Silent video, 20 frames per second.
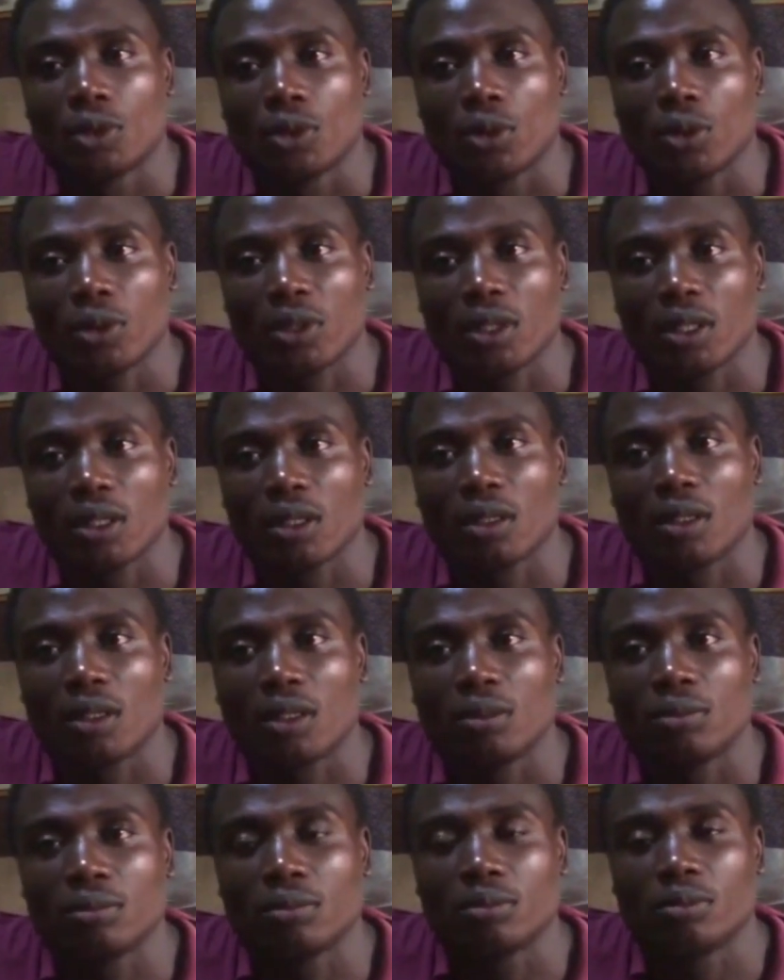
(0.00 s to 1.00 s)
Okay,
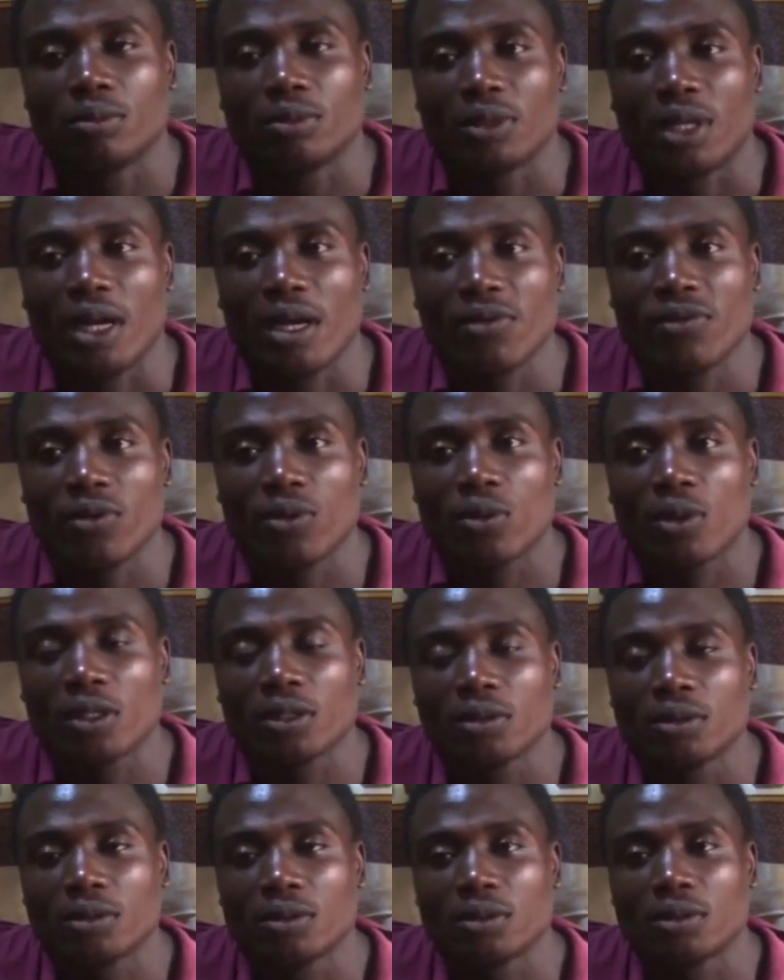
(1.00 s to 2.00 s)
I for
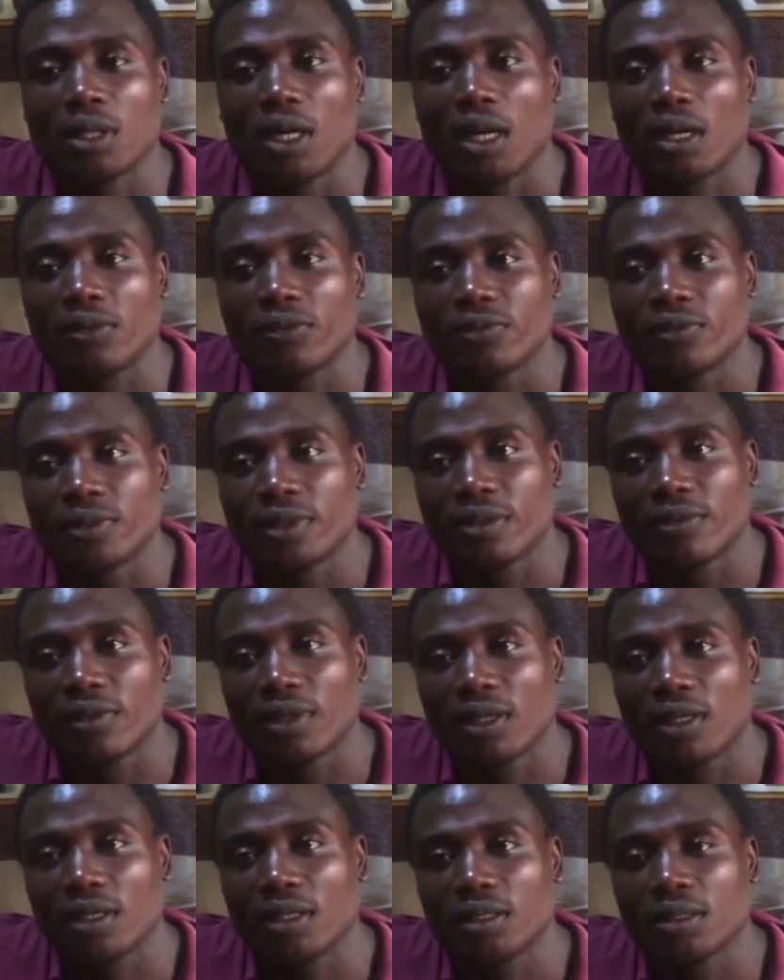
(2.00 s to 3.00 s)
one have
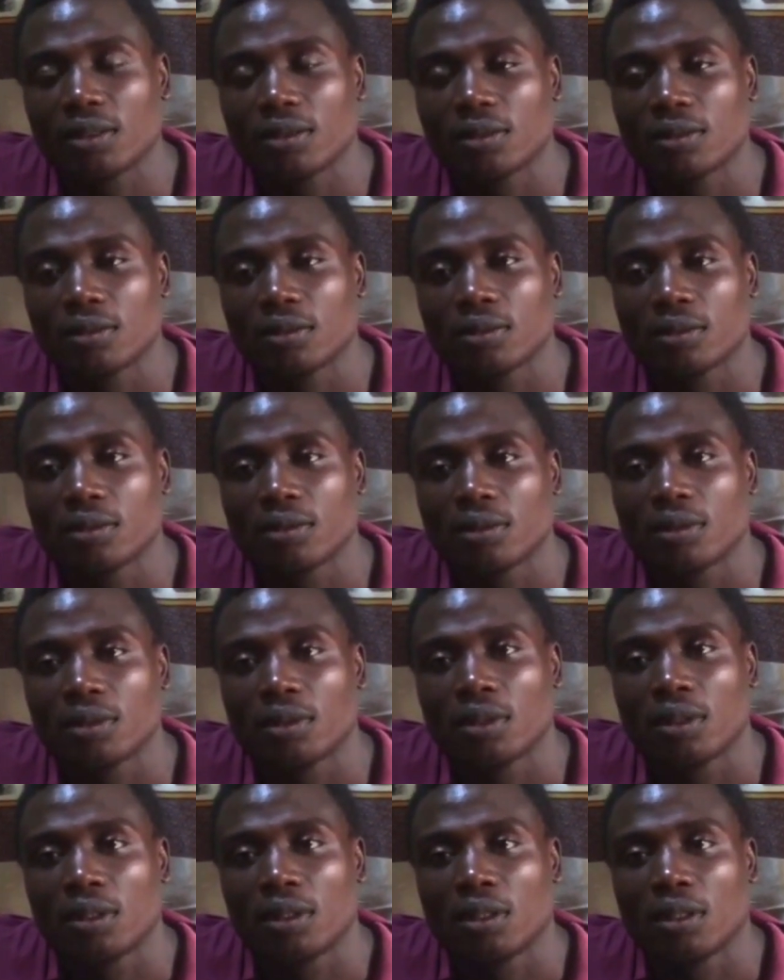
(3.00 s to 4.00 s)
never
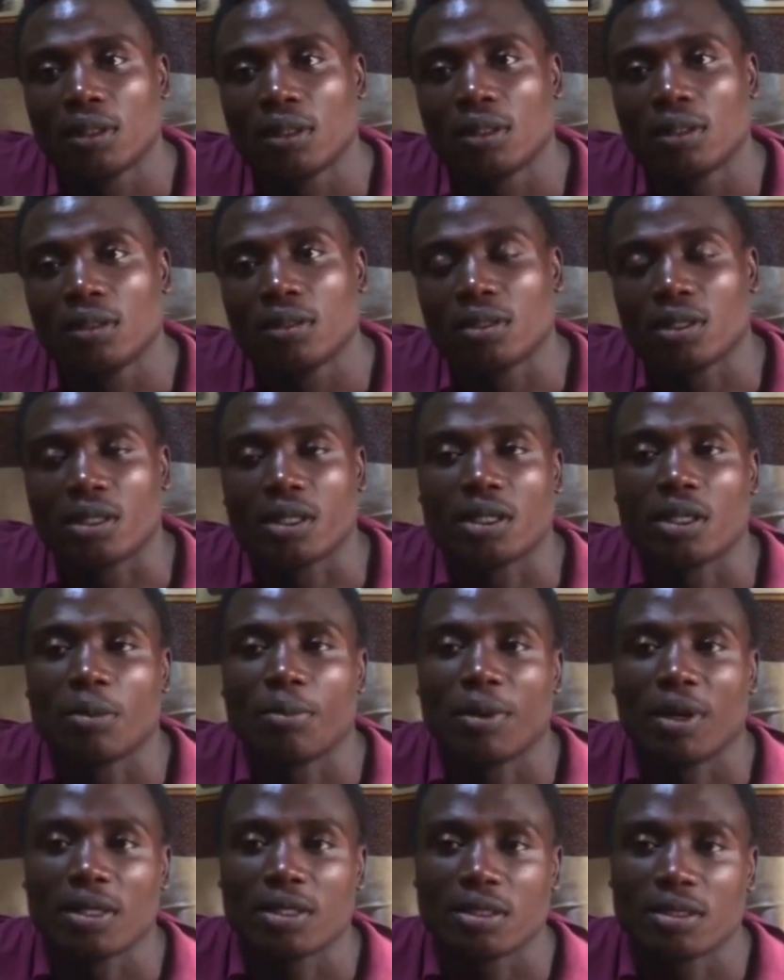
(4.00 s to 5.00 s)
taken a
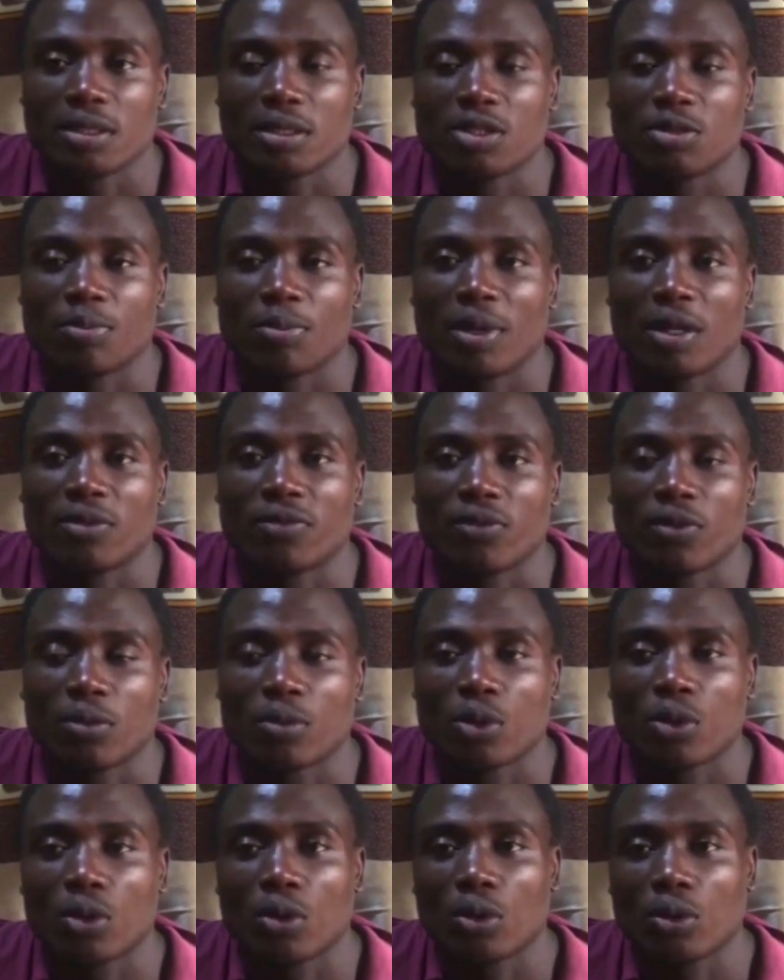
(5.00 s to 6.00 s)
part in this platform
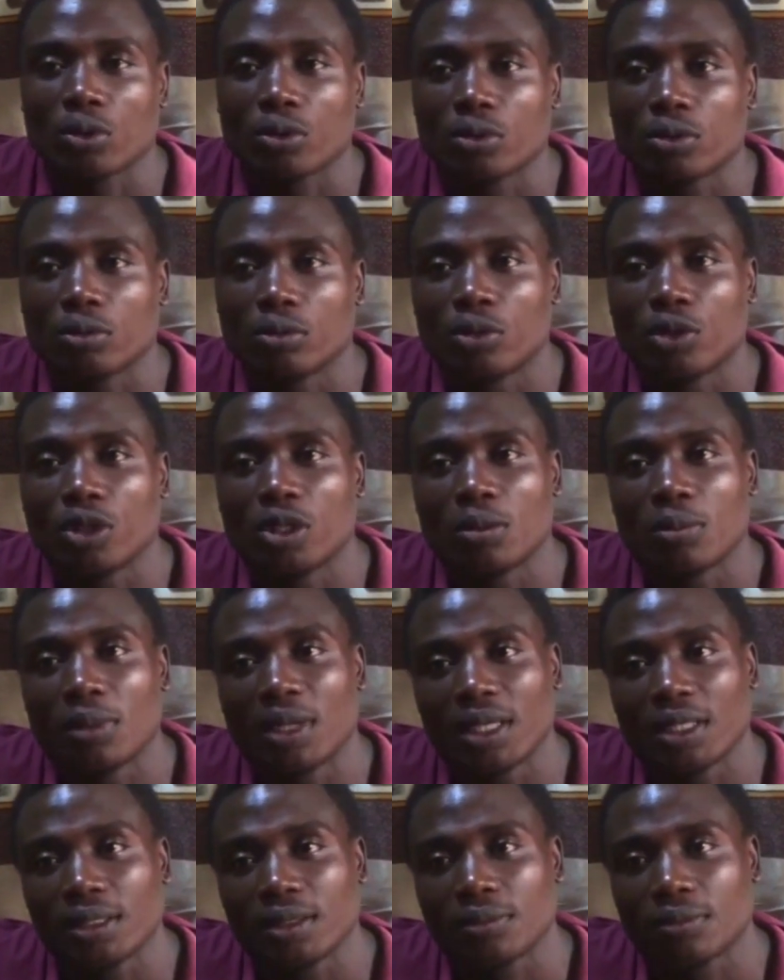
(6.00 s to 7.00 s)
called Moneyman.
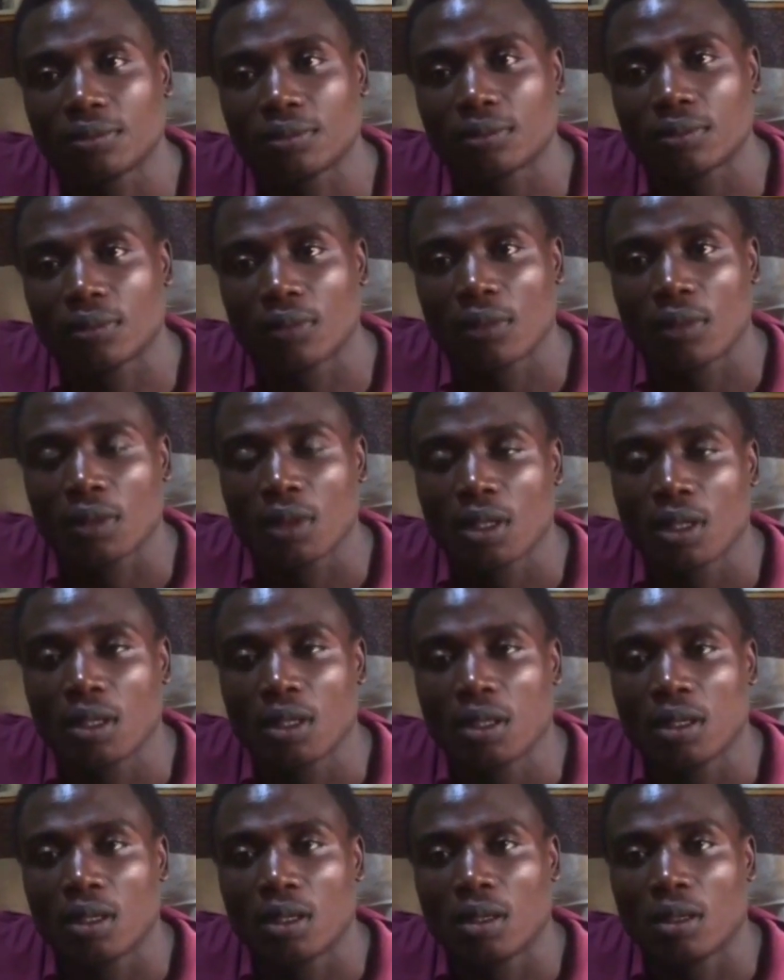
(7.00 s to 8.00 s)

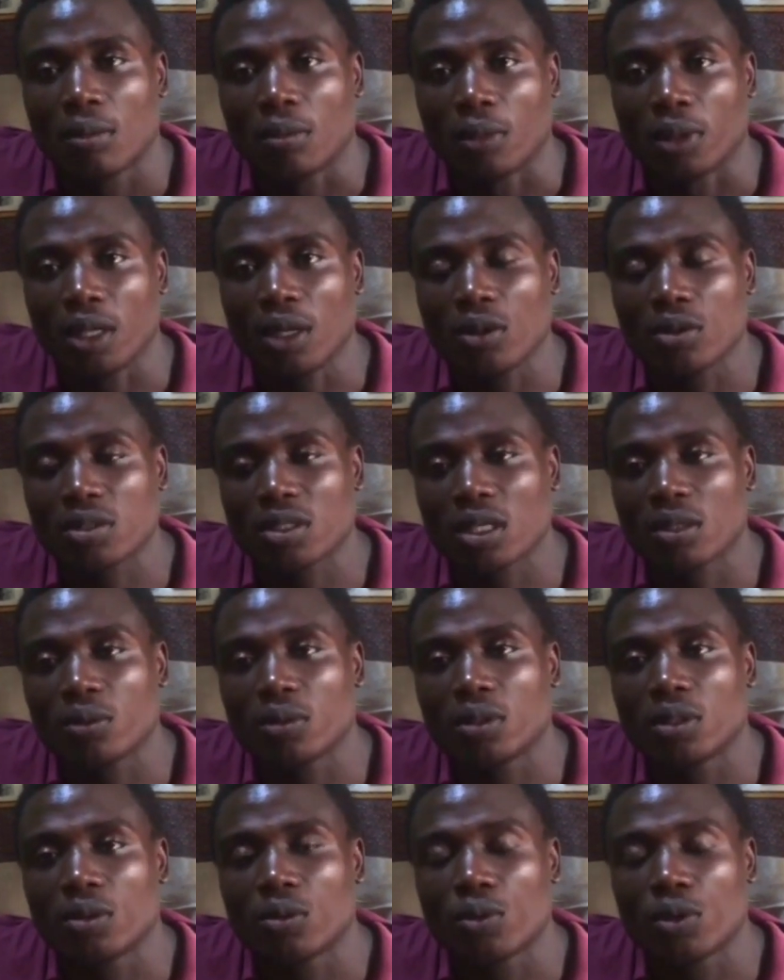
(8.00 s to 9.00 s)
But I will start
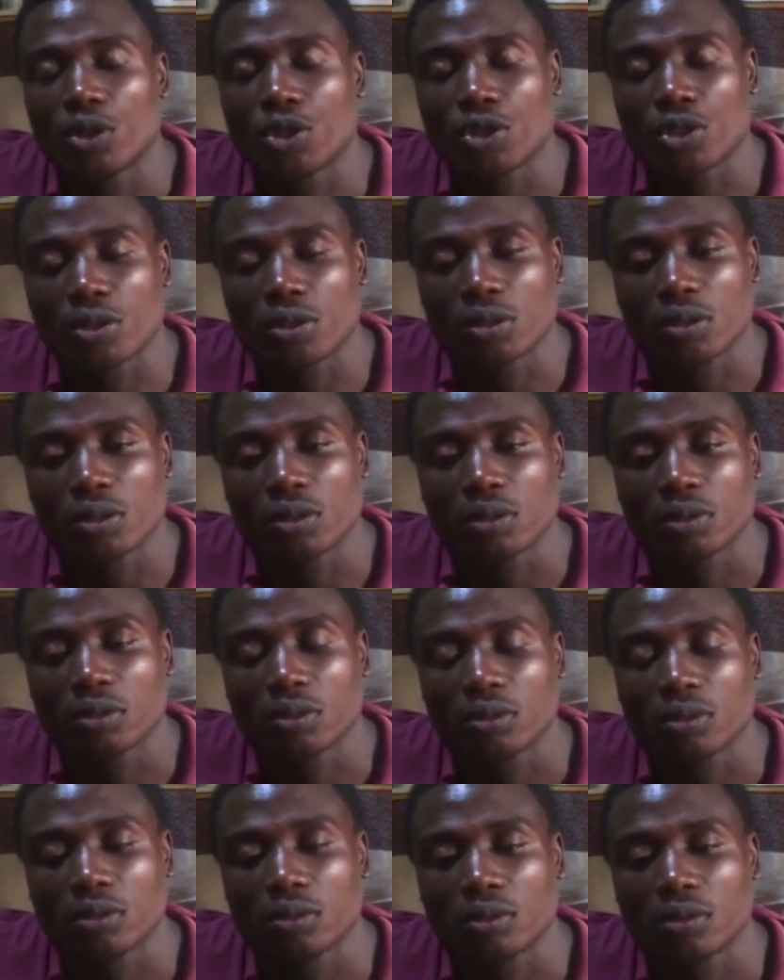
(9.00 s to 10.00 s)
with a question
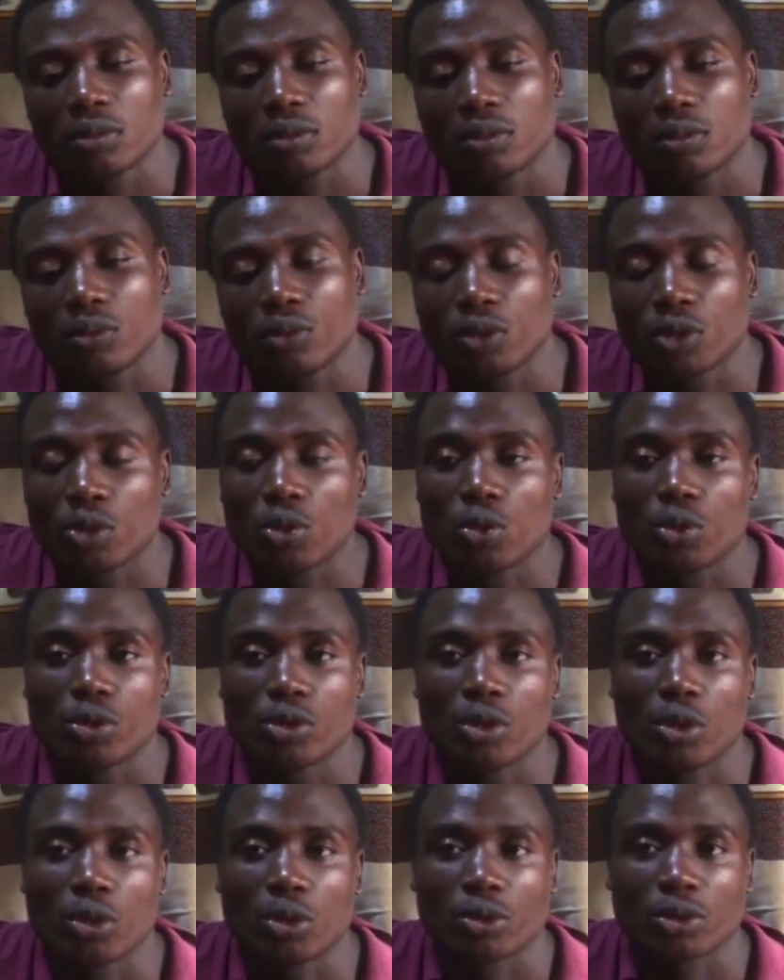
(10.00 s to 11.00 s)
which goes
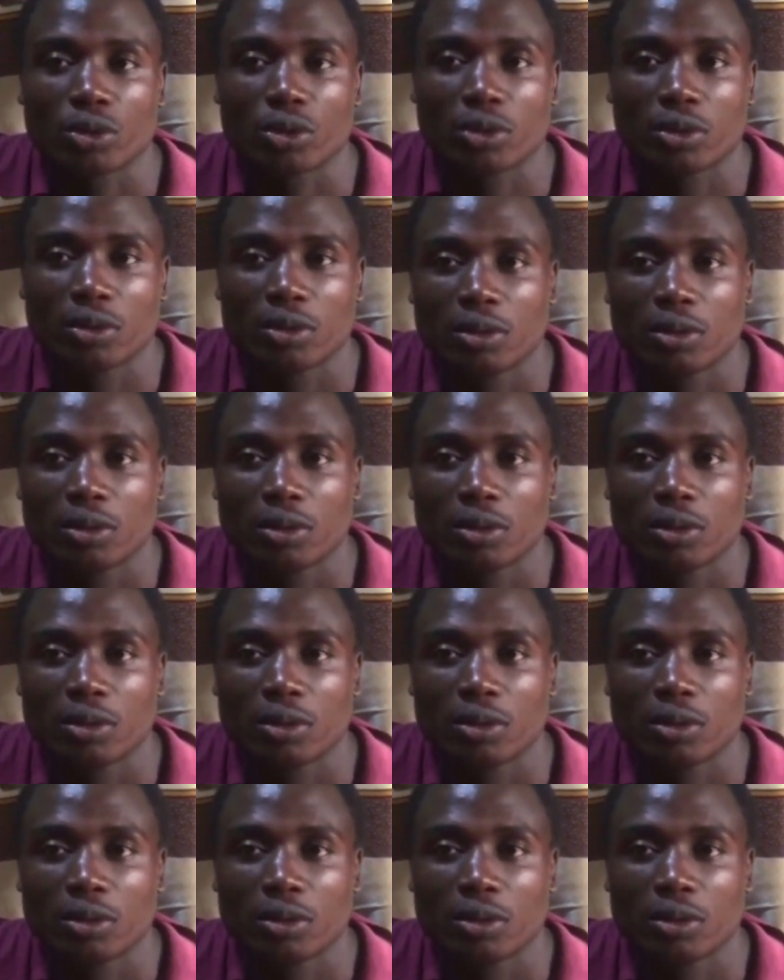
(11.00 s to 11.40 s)
thus: